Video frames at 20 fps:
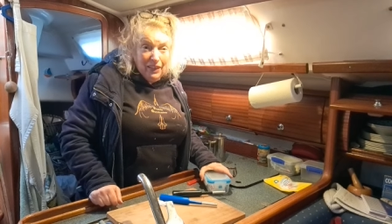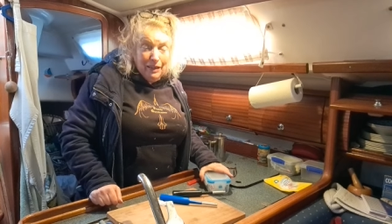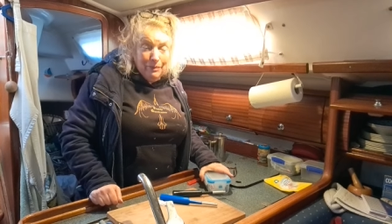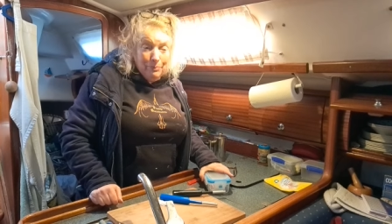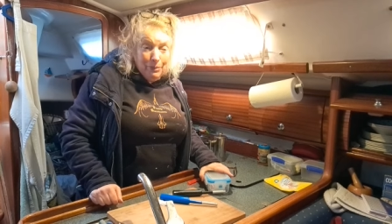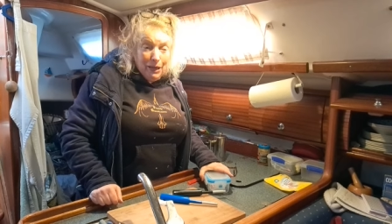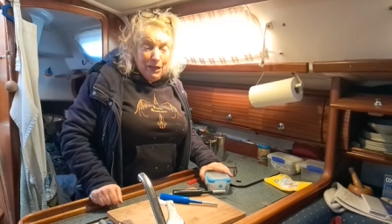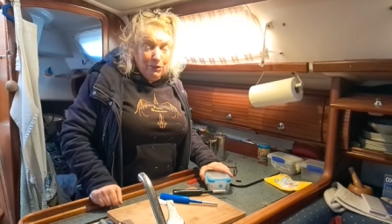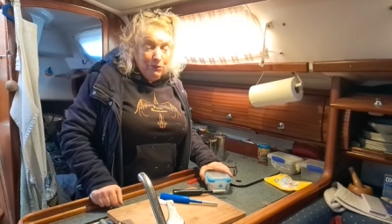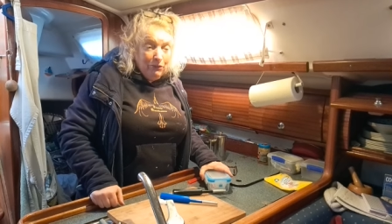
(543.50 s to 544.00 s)
that
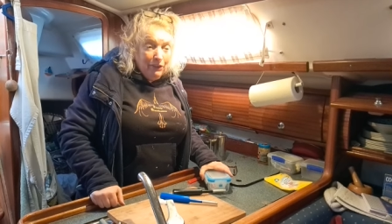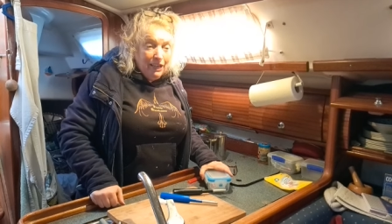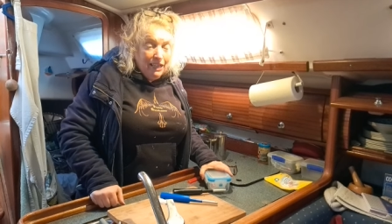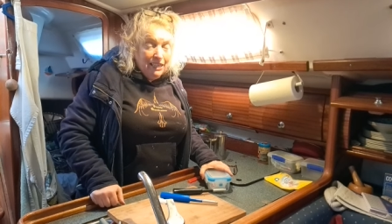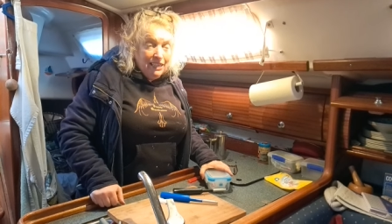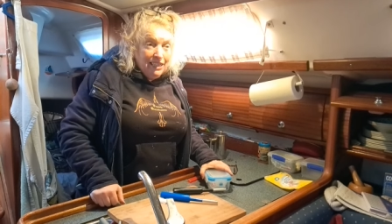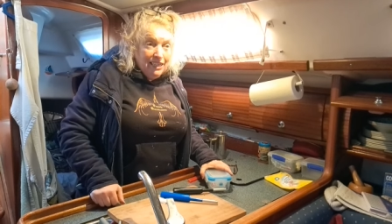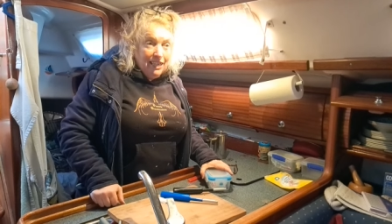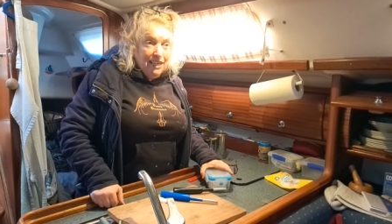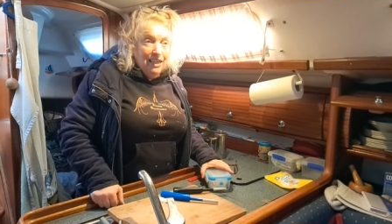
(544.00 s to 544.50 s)
bow
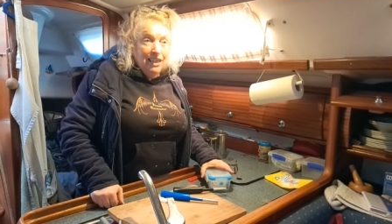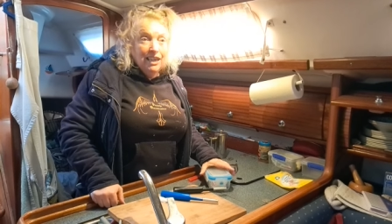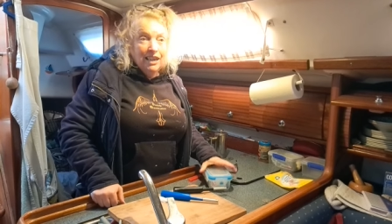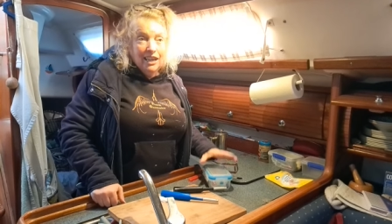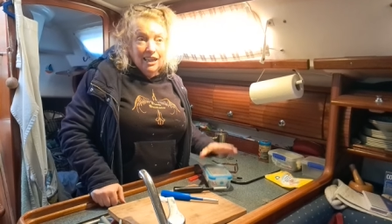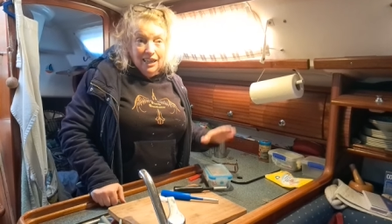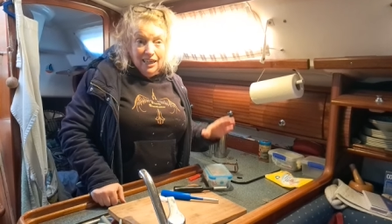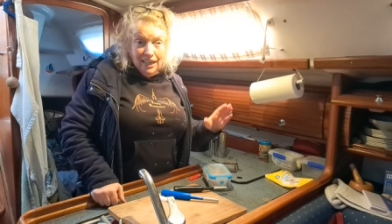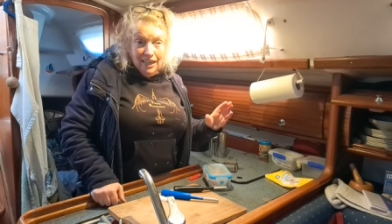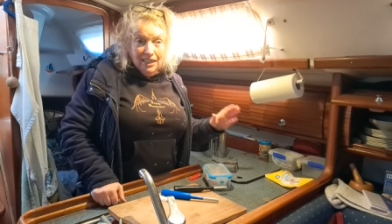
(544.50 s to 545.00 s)
fender.
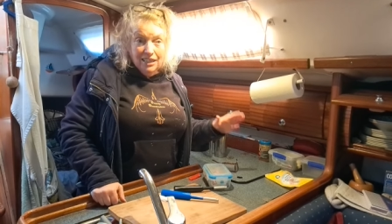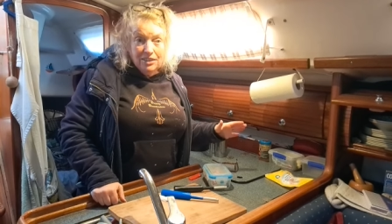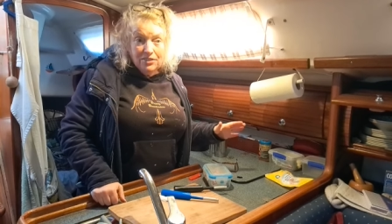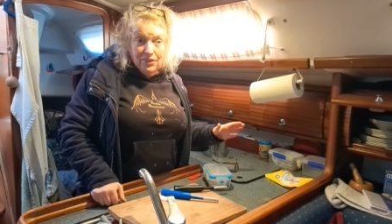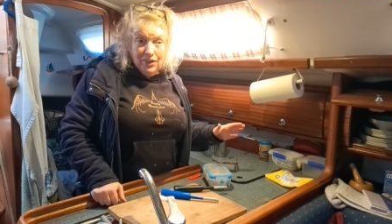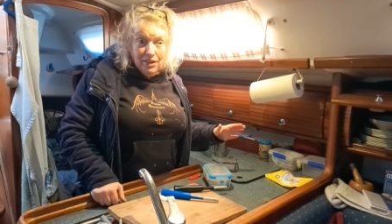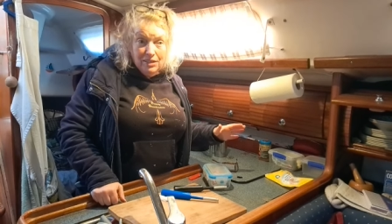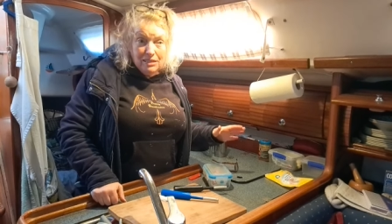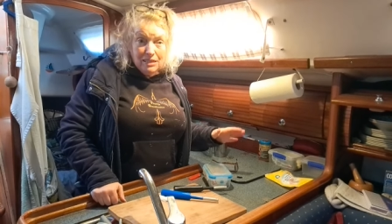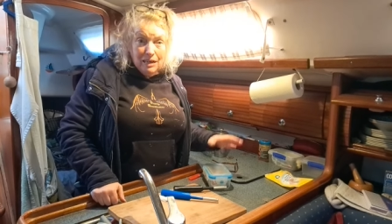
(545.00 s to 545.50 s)
As
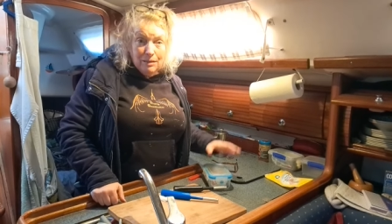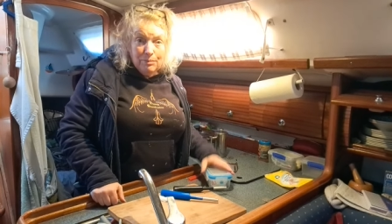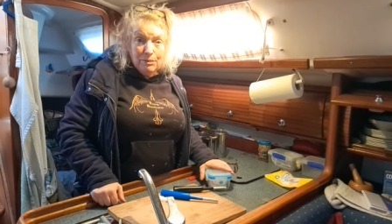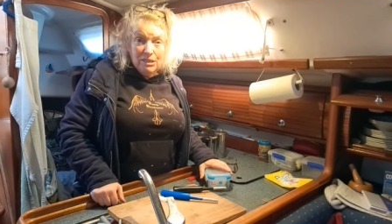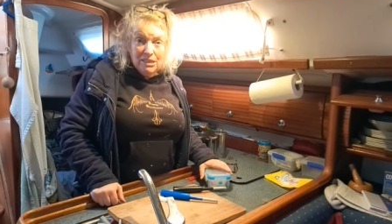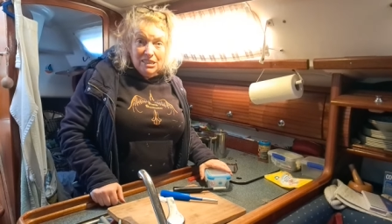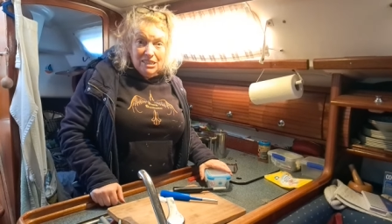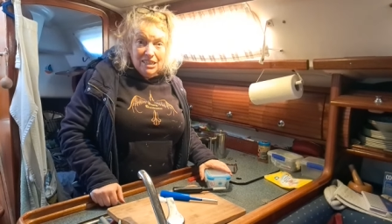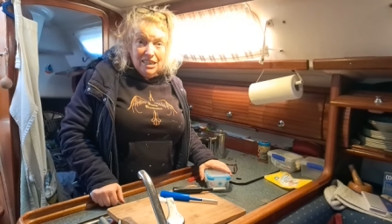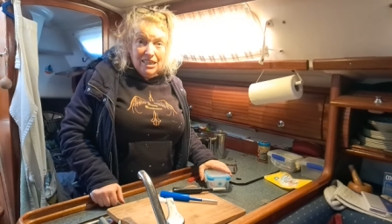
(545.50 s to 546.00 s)
far as I'm
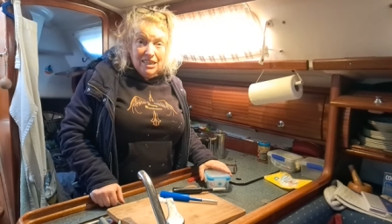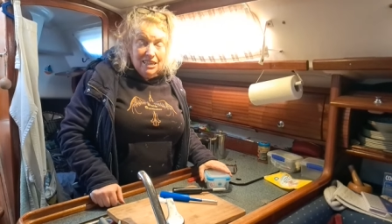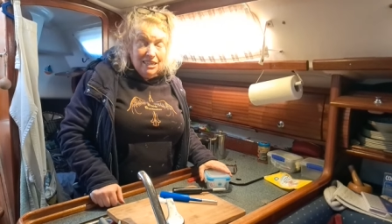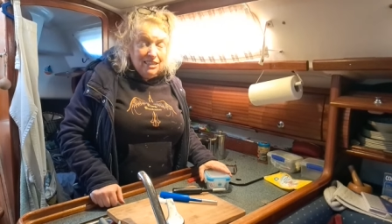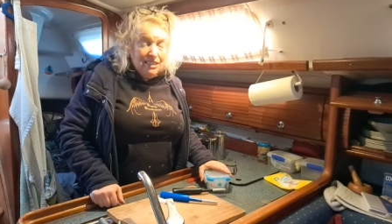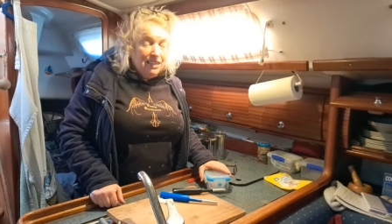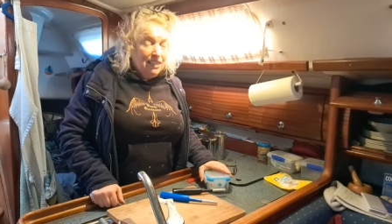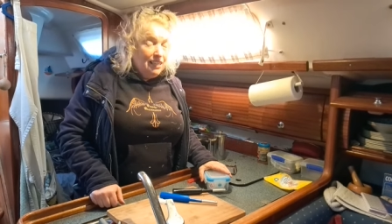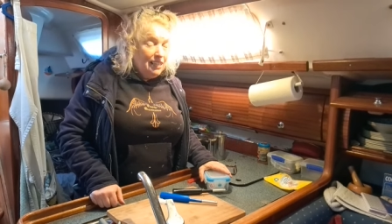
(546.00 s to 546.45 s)
concerned,